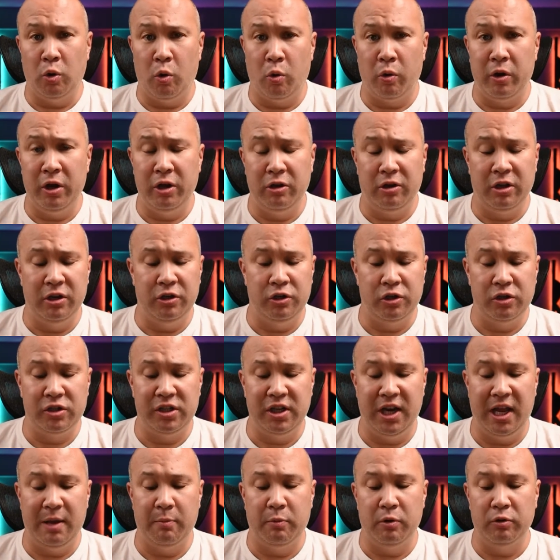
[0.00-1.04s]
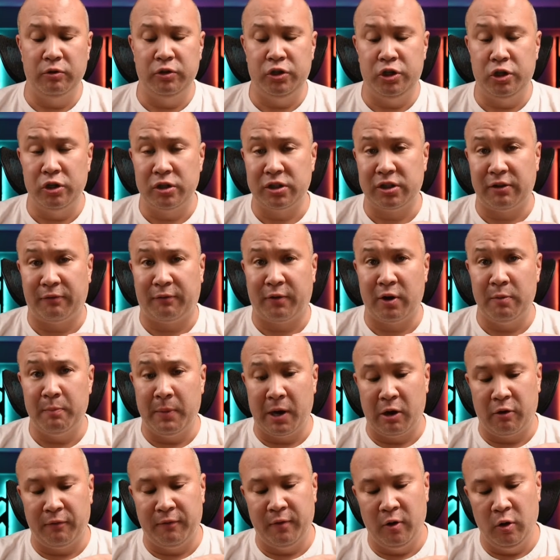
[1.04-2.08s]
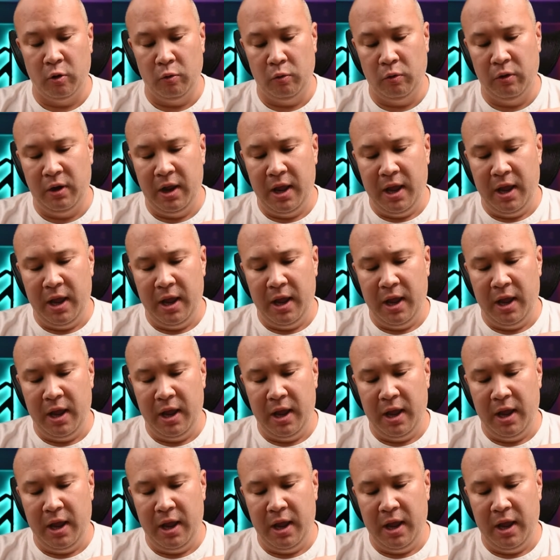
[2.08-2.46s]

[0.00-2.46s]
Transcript: or you can just enable just the front microphone.